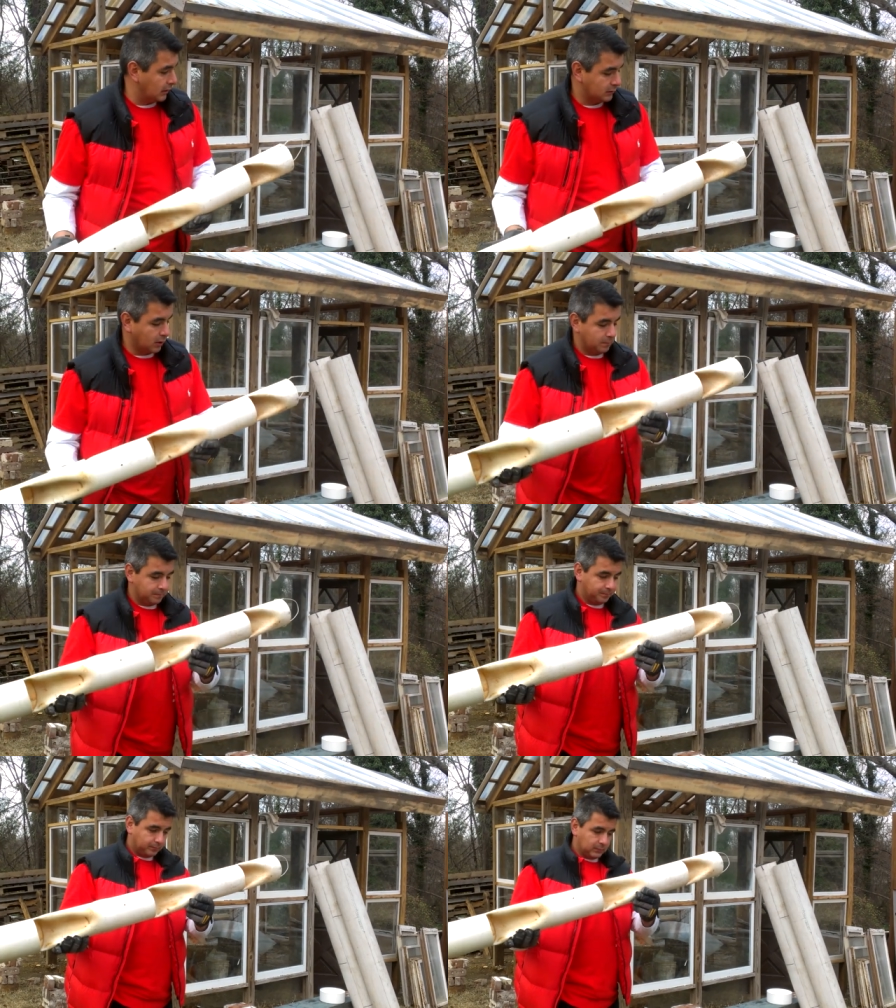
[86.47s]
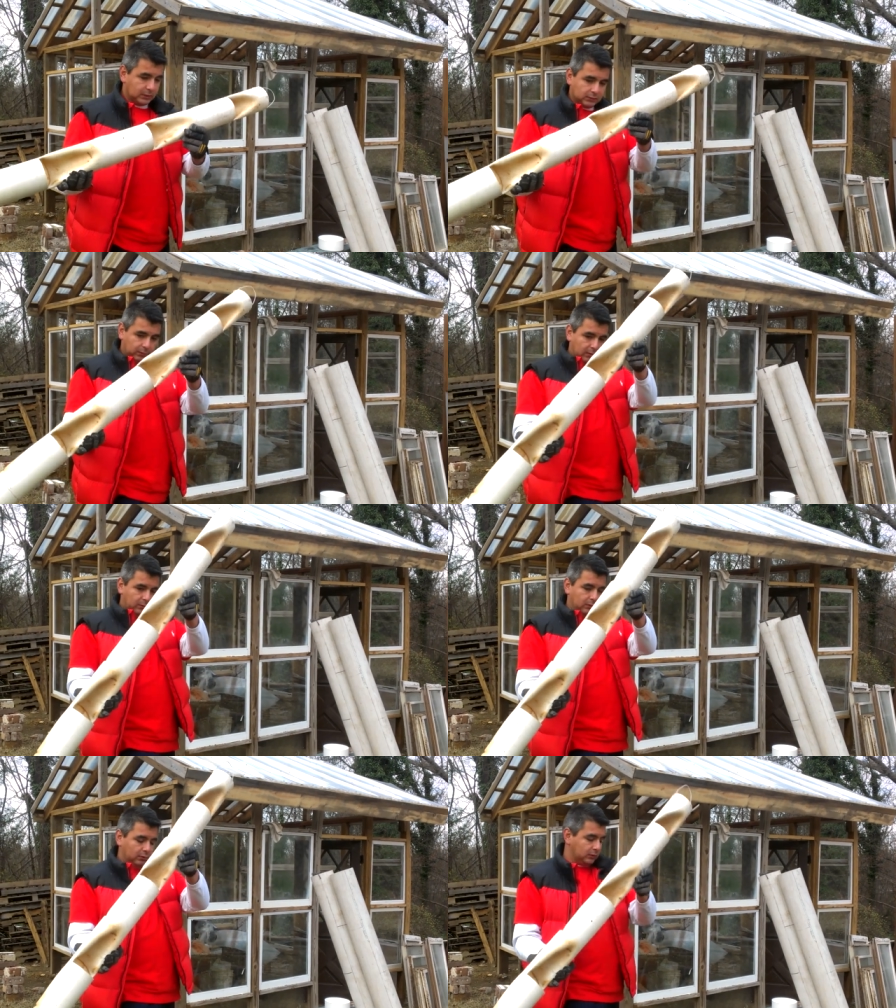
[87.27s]
So this is what it
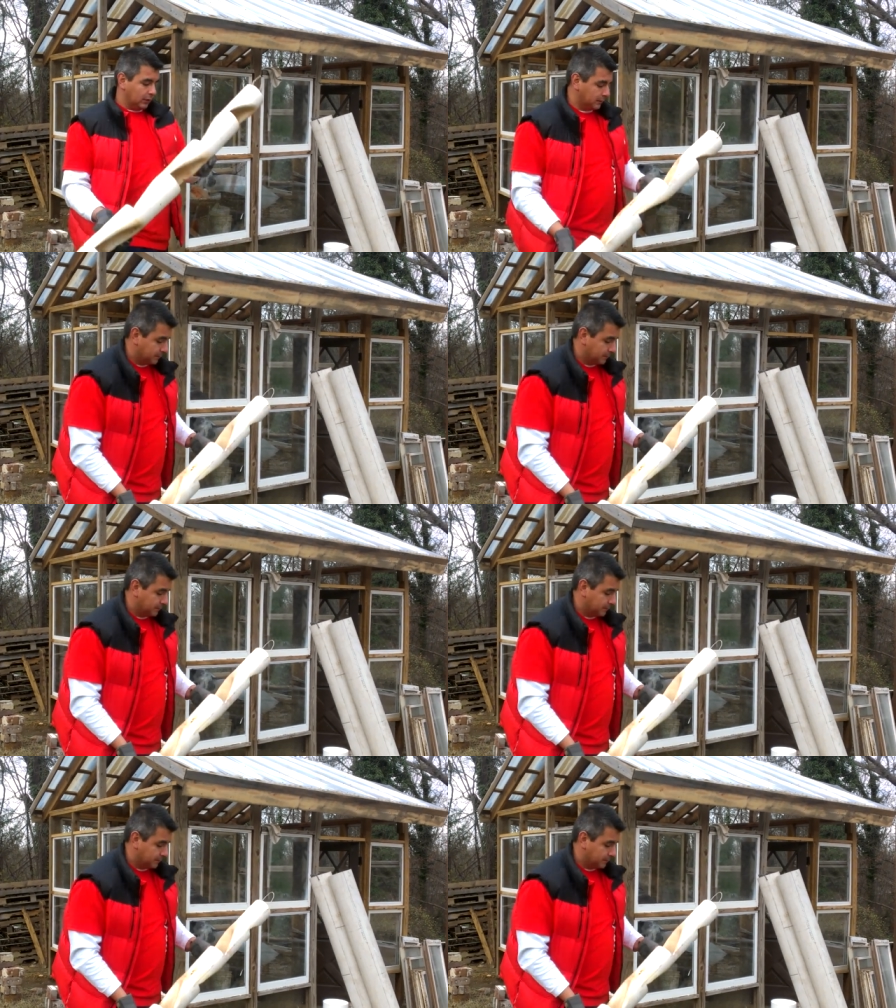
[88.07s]
will look like.